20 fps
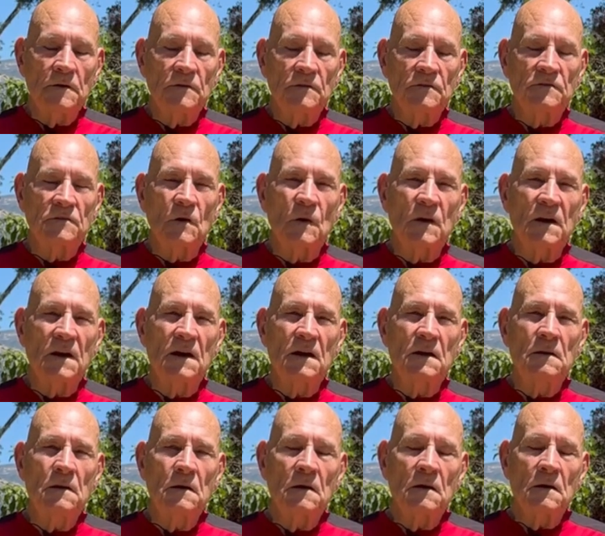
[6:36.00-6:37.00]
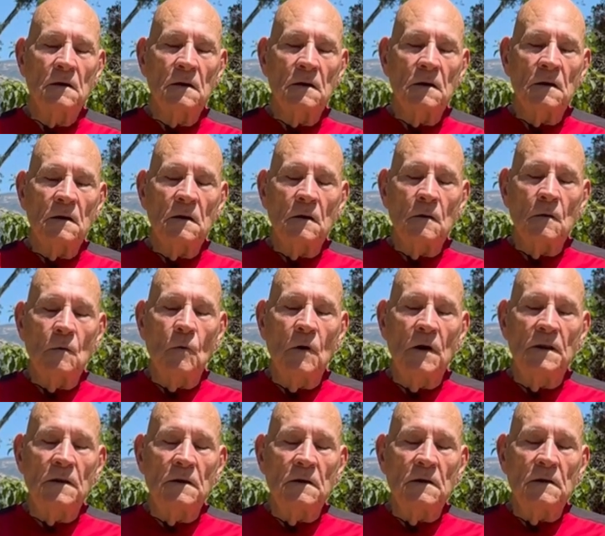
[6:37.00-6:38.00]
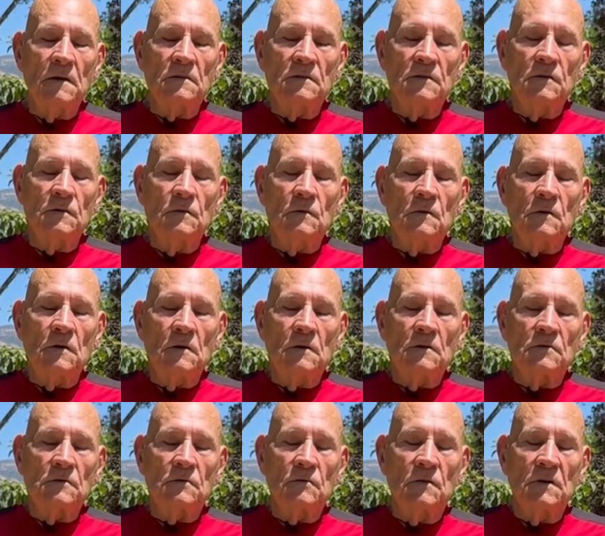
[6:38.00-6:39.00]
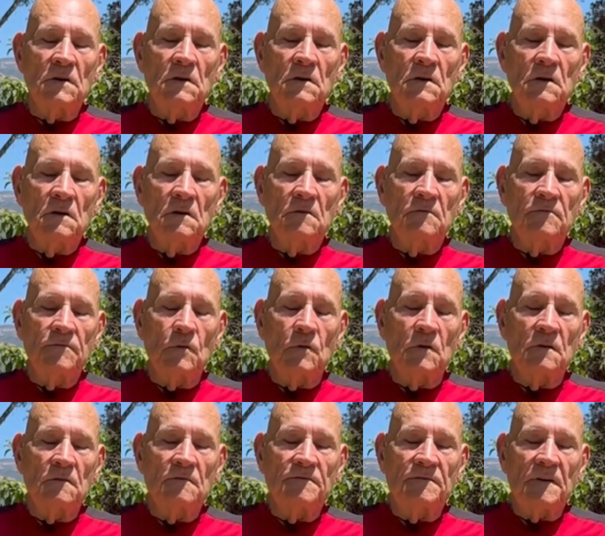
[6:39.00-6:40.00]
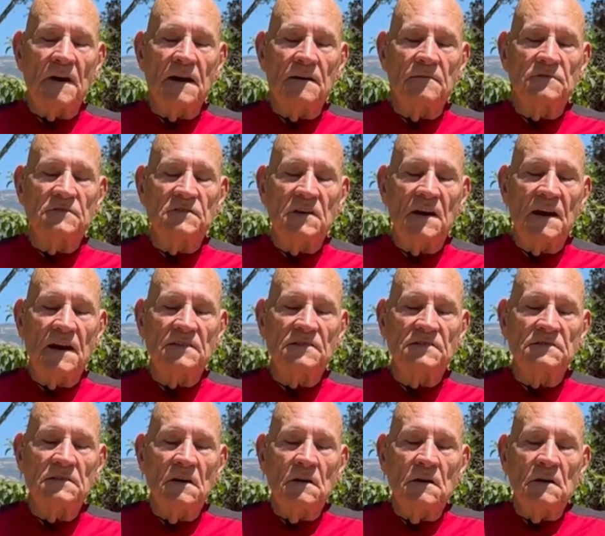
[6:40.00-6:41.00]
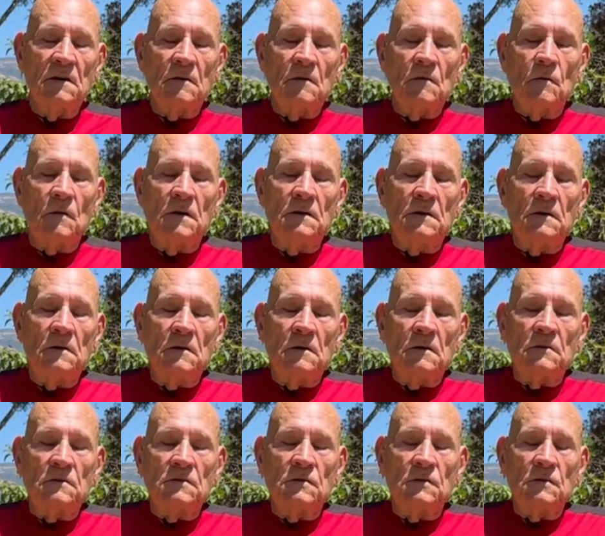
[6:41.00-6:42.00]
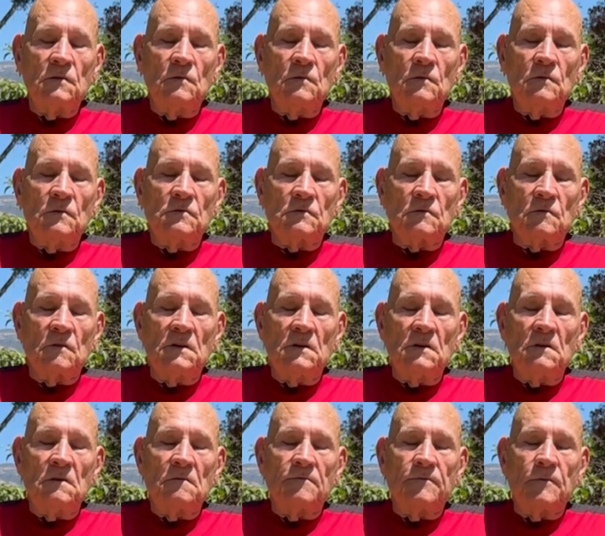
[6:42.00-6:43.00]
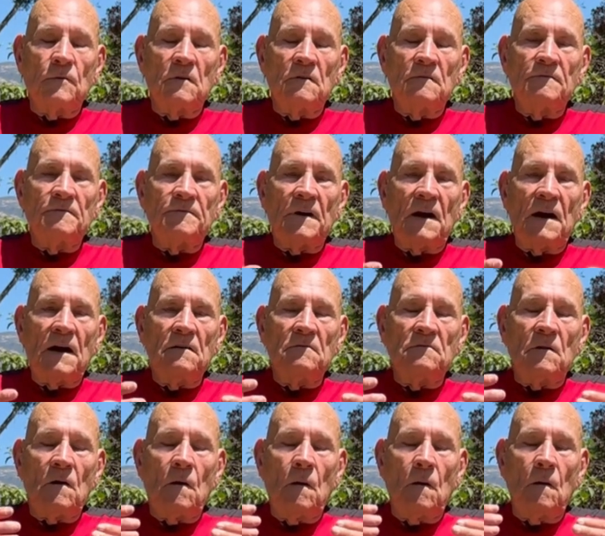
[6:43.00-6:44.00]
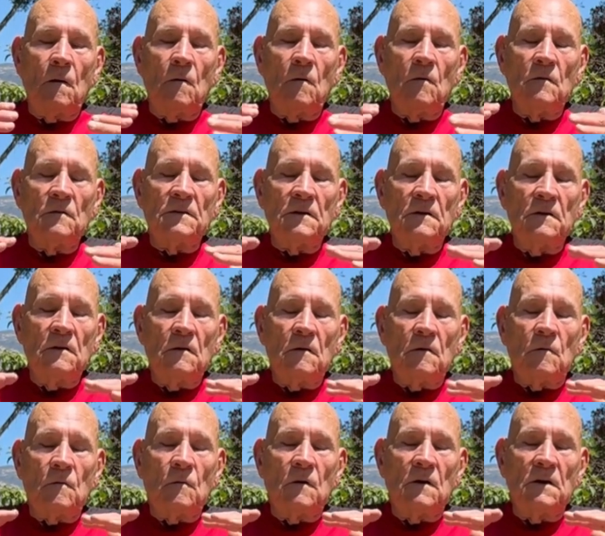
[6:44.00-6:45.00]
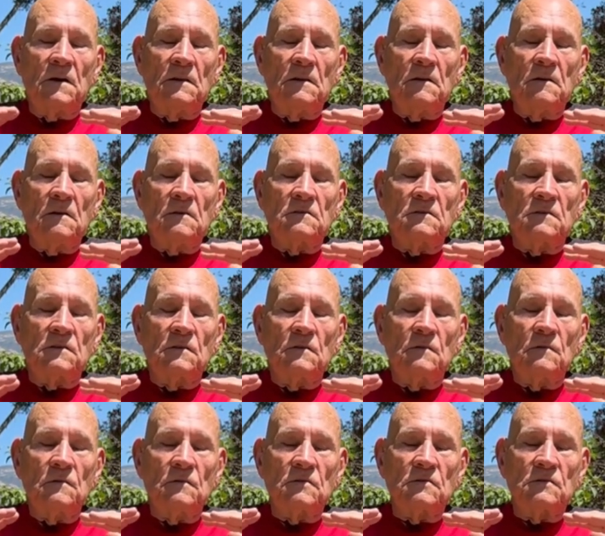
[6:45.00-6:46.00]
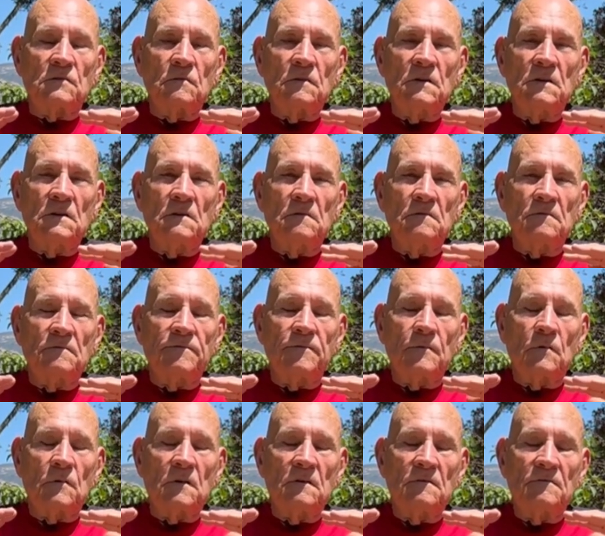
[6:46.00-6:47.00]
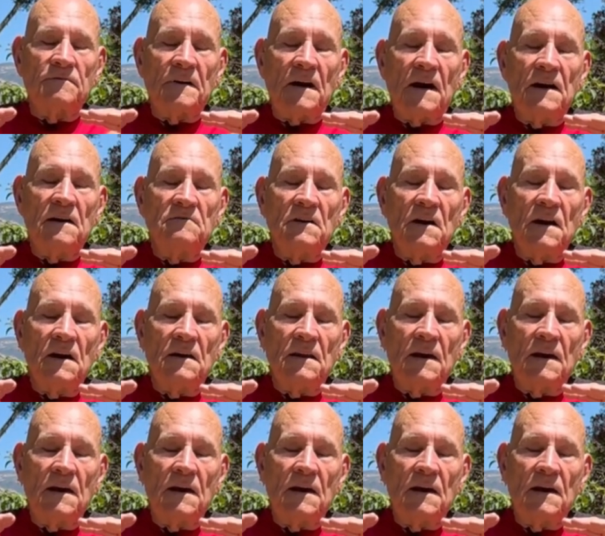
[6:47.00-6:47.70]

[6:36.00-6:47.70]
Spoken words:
So in. 1, 2, 3, 4, 5. Chest. 1, 2, 3, 4, 5. Hold. 1, 2, 3, 4, 5. And